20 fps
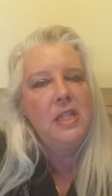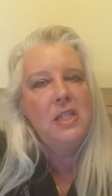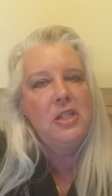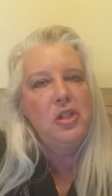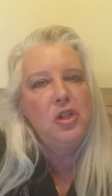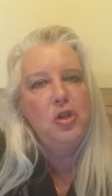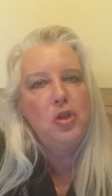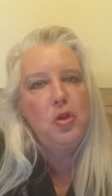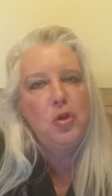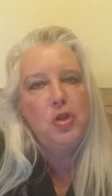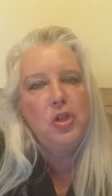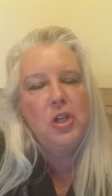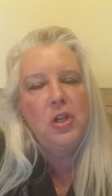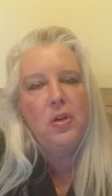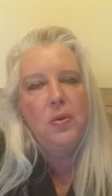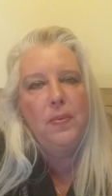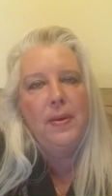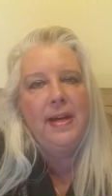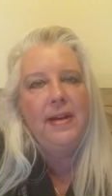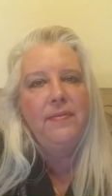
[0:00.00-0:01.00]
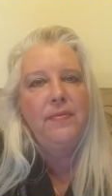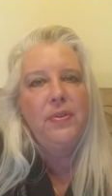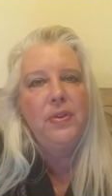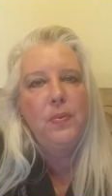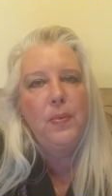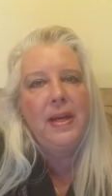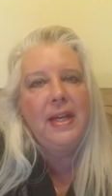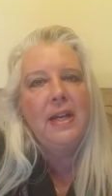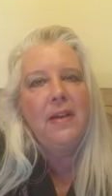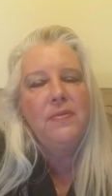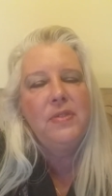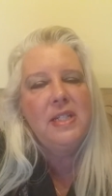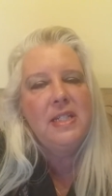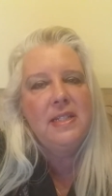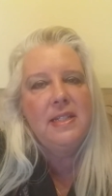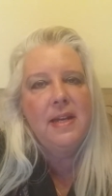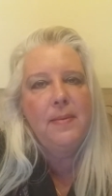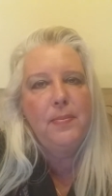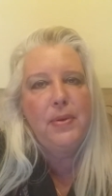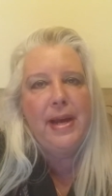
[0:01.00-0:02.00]
This is your general reading for the week of
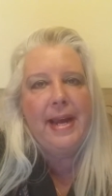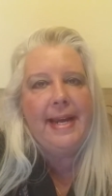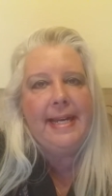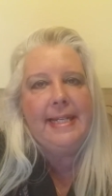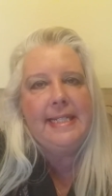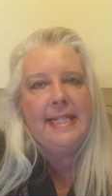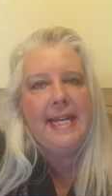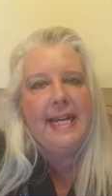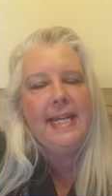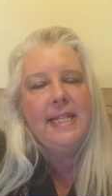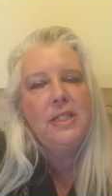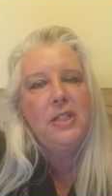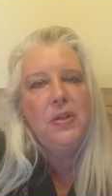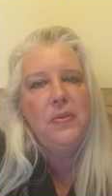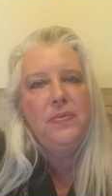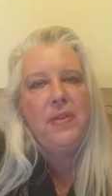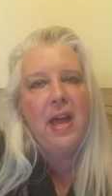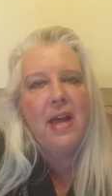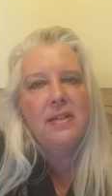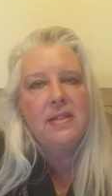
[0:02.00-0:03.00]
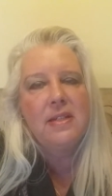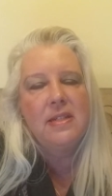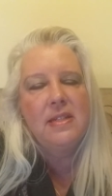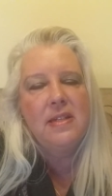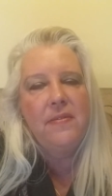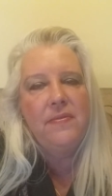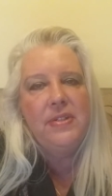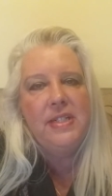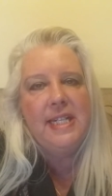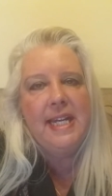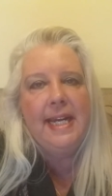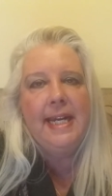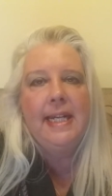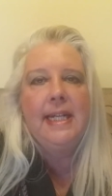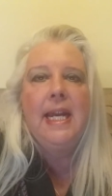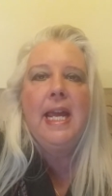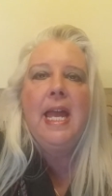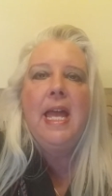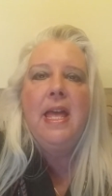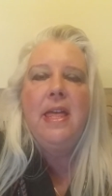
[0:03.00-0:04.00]
December 18th,
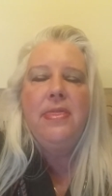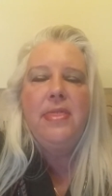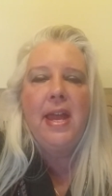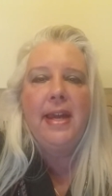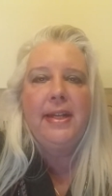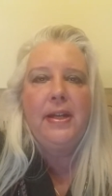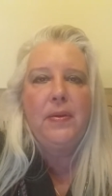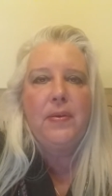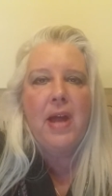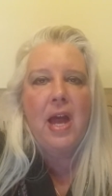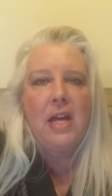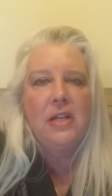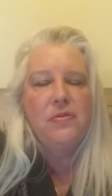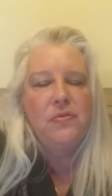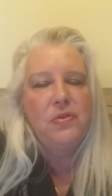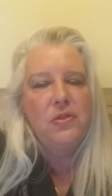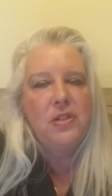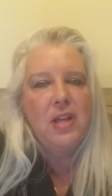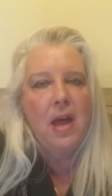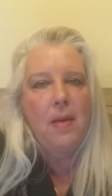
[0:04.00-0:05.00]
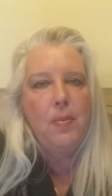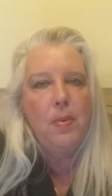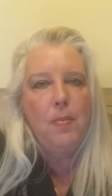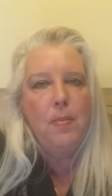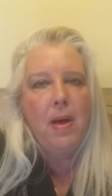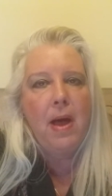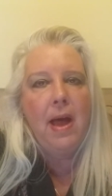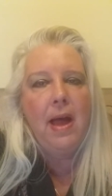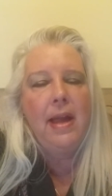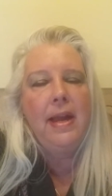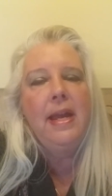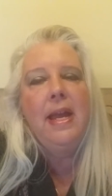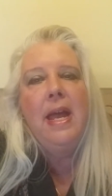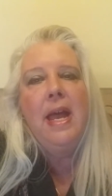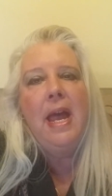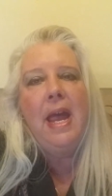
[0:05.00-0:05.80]
2017. Thank you guys for stopping by.